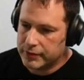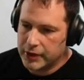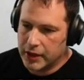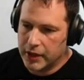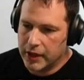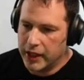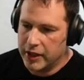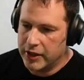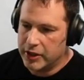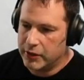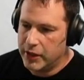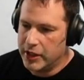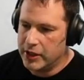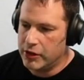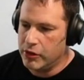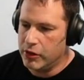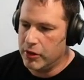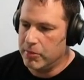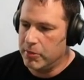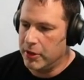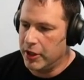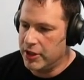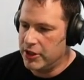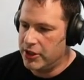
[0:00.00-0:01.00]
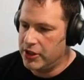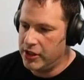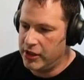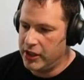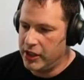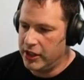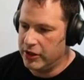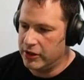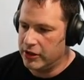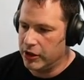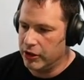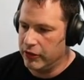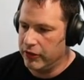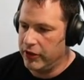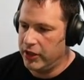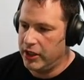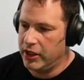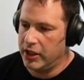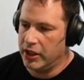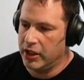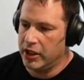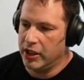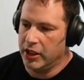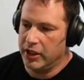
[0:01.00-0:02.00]
All right, so I do a bunch of these over
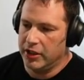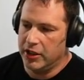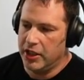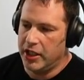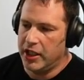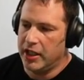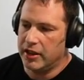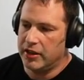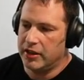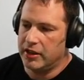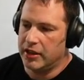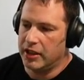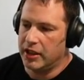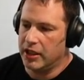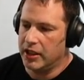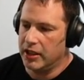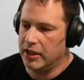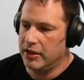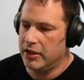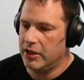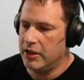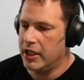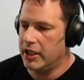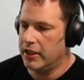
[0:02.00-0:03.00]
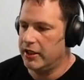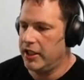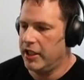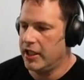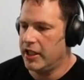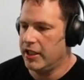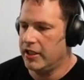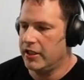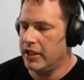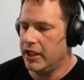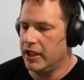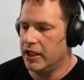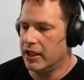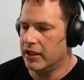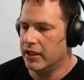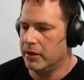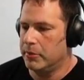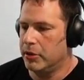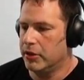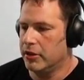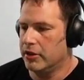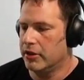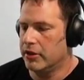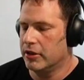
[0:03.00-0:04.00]
here, and you get the idea. I
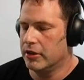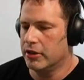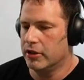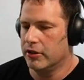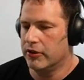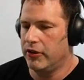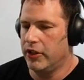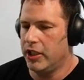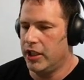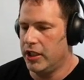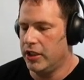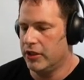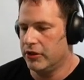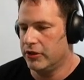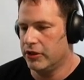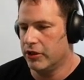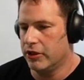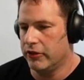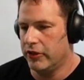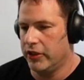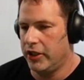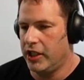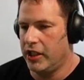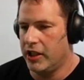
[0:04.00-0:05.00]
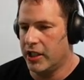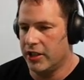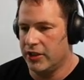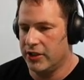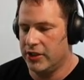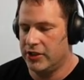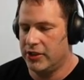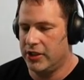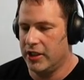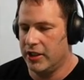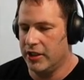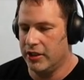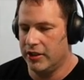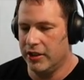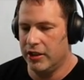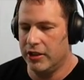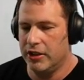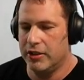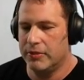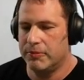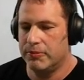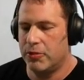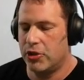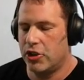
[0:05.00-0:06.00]
put the whole videos over here. I just did a
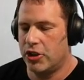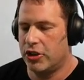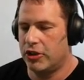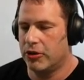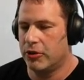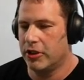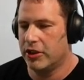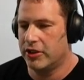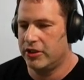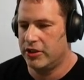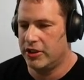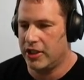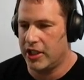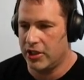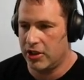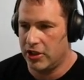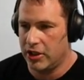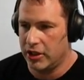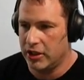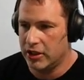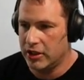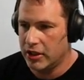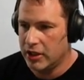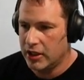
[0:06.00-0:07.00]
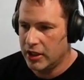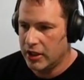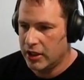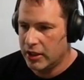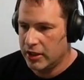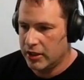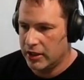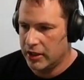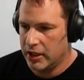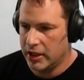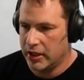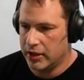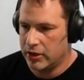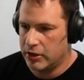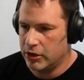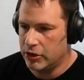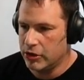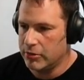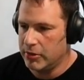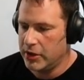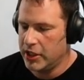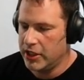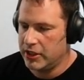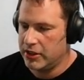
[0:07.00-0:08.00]
little short session, like a
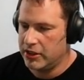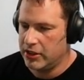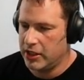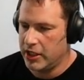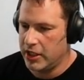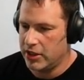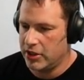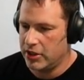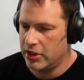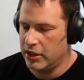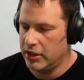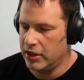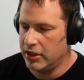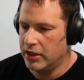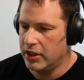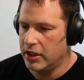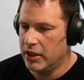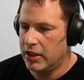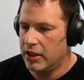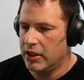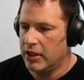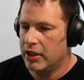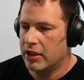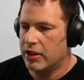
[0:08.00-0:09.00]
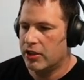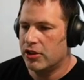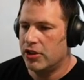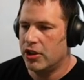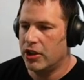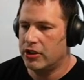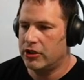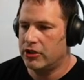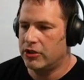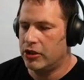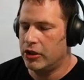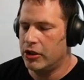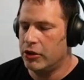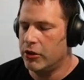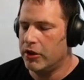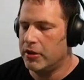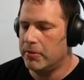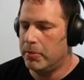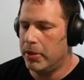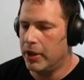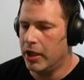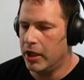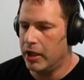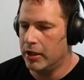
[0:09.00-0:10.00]
two-minute session, just
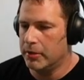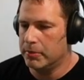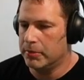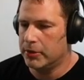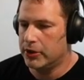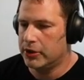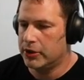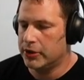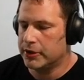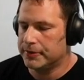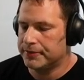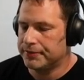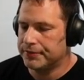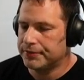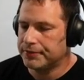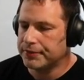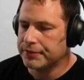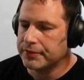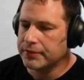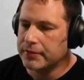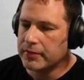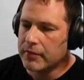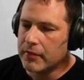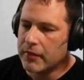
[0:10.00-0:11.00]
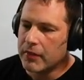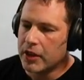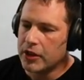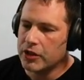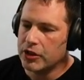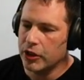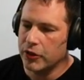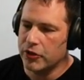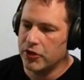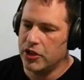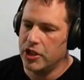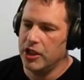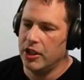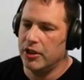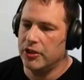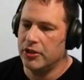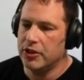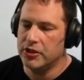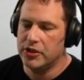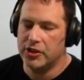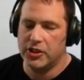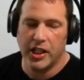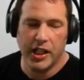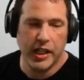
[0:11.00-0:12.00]
doing pumps. So if she
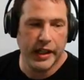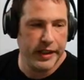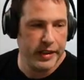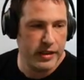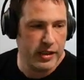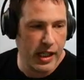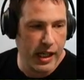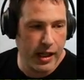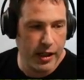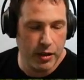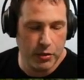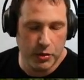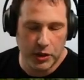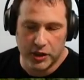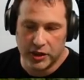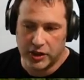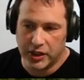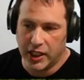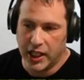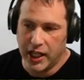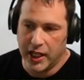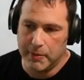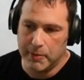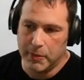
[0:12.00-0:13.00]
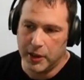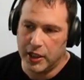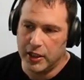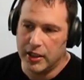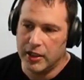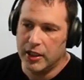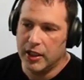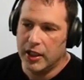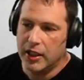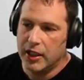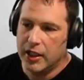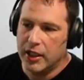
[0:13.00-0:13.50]
understands how to escape it,